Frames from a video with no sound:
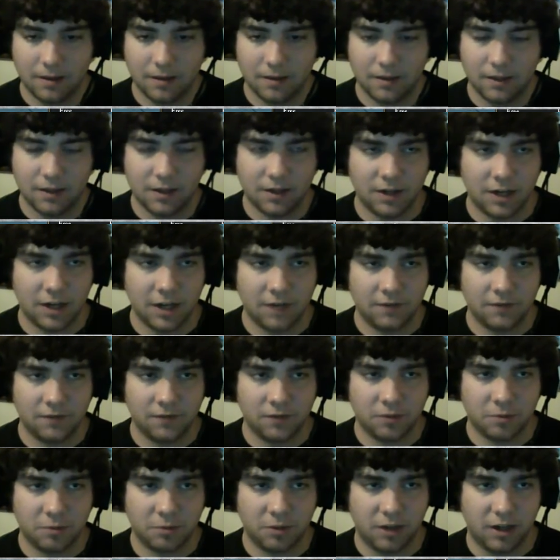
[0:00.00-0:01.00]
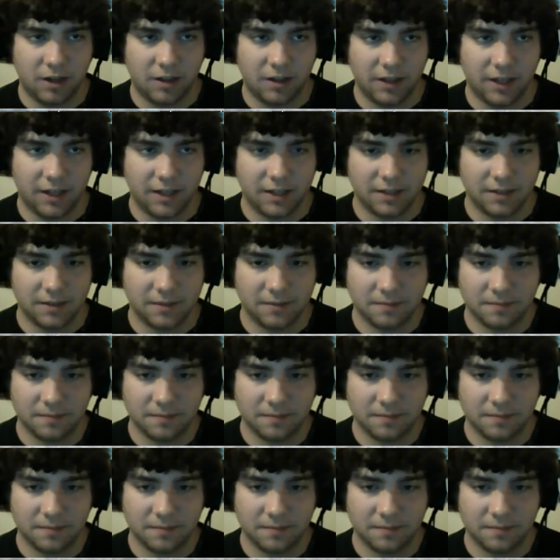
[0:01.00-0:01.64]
They're not even full morale yet.